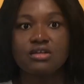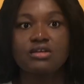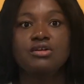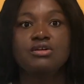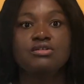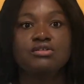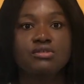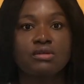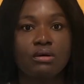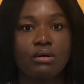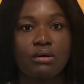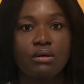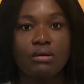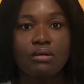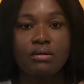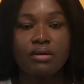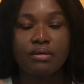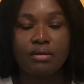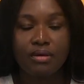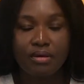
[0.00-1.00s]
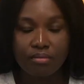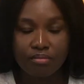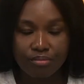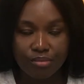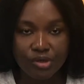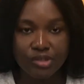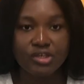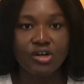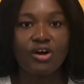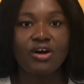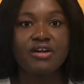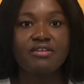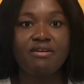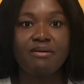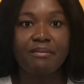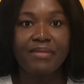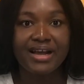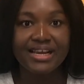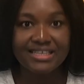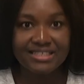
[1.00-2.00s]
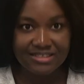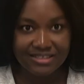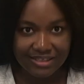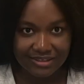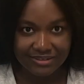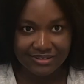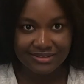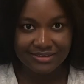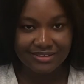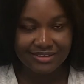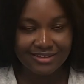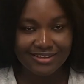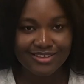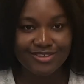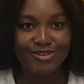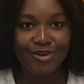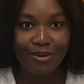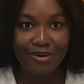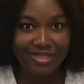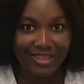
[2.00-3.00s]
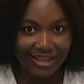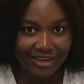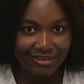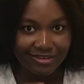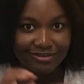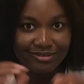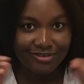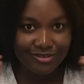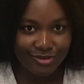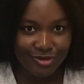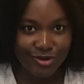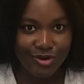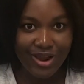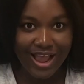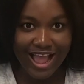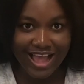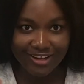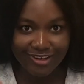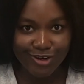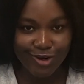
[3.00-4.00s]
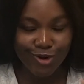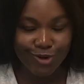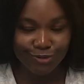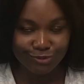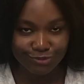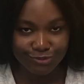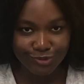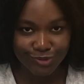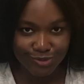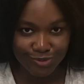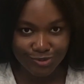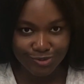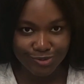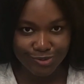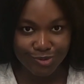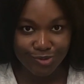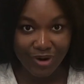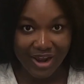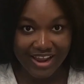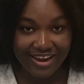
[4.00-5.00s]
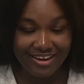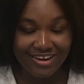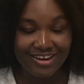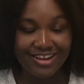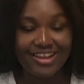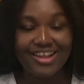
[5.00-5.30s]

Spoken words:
So put on your mindset so that you are not confused, right?